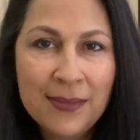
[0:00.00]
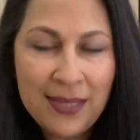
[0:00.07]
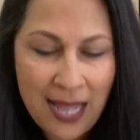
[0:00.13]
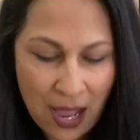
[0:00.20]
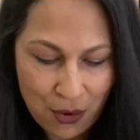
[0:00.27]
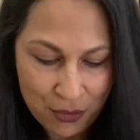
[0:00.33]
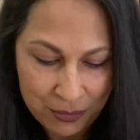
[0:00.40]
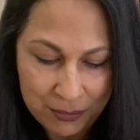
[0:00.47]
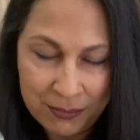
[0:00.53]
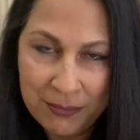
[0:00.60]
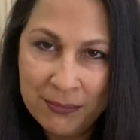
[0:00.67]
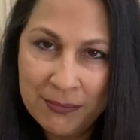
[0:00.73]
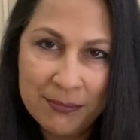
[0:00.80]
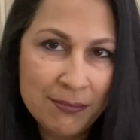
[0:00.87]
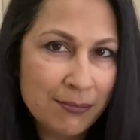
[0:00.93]
Now
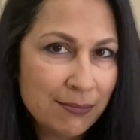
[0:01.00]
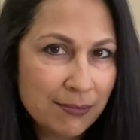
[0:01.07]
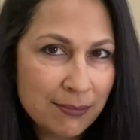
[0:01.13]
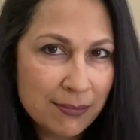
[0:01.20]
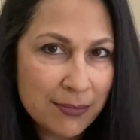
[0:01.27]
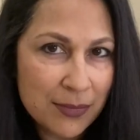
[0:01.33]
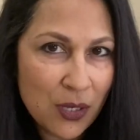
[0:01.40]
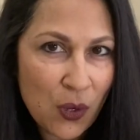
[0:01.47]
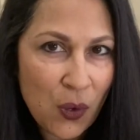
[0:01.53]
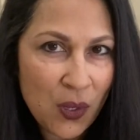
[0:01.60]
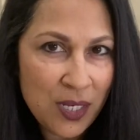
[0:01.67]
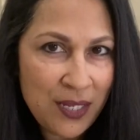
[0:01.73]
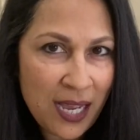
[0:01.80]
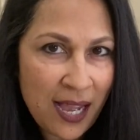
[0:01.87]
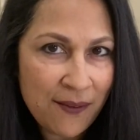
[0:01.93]
all
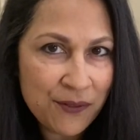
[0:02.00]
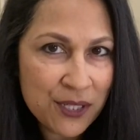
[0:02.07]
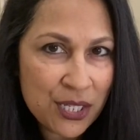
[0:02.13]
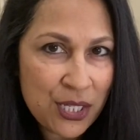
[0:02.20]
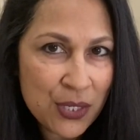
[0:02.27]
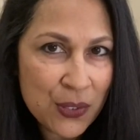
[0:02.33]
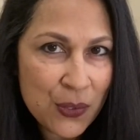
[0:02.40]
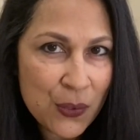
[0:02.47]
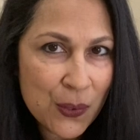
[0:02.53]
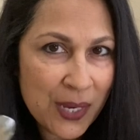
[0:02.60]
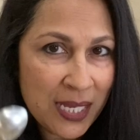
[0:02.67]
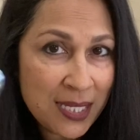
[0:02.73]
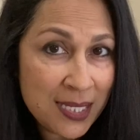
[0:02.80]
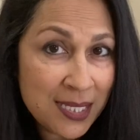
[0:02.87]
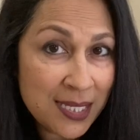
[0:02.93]
you have to do
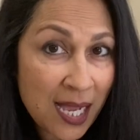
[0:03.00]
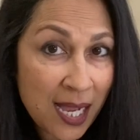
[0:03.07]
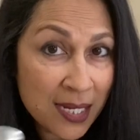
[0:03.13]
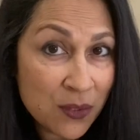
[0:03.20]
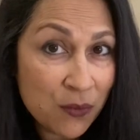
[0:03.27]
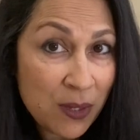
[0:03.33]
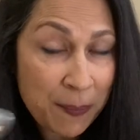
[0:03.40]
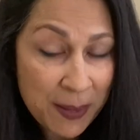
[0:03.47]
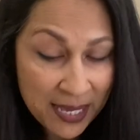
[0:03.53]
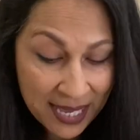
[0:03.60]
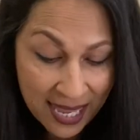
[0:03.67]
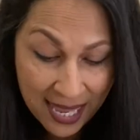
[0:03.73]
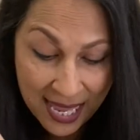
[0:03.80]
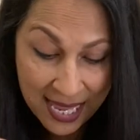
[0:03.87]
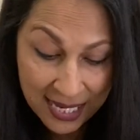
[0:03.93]
is start
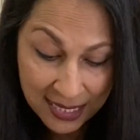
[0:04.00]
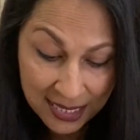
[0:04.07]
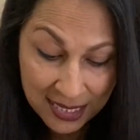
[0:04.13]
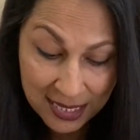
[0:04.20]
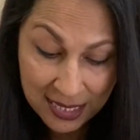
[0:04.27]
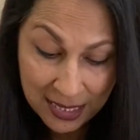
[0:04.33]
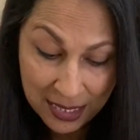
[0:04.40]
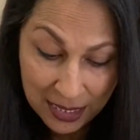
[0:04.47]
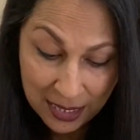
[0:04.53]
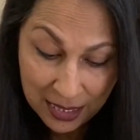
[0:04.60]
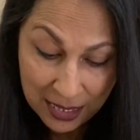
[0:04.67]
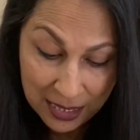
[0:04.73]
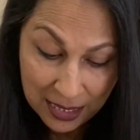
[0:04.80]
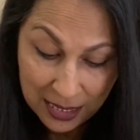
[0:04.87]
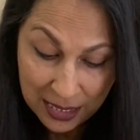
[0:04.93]
whipping it.
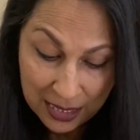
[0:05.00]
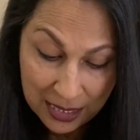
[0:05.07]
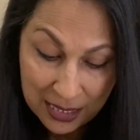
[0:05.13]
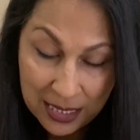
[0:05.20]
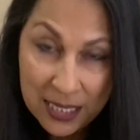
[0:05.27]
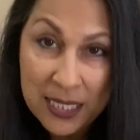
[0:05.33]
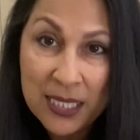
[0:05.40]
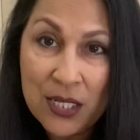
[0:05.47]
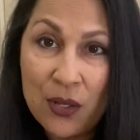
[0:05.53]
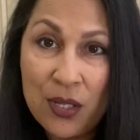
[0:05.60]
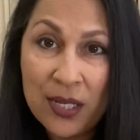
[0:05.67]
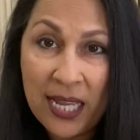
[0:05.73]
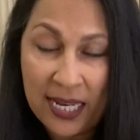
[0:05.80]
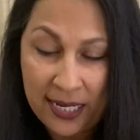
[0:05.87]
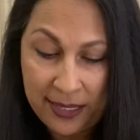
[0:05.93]
So
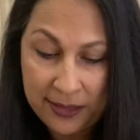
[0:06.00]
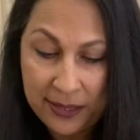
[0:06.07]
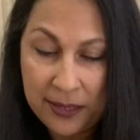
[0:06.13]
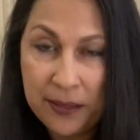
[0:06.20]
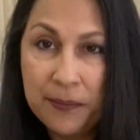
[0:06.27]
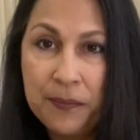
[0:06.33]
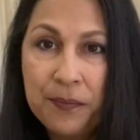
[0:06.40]
look at it.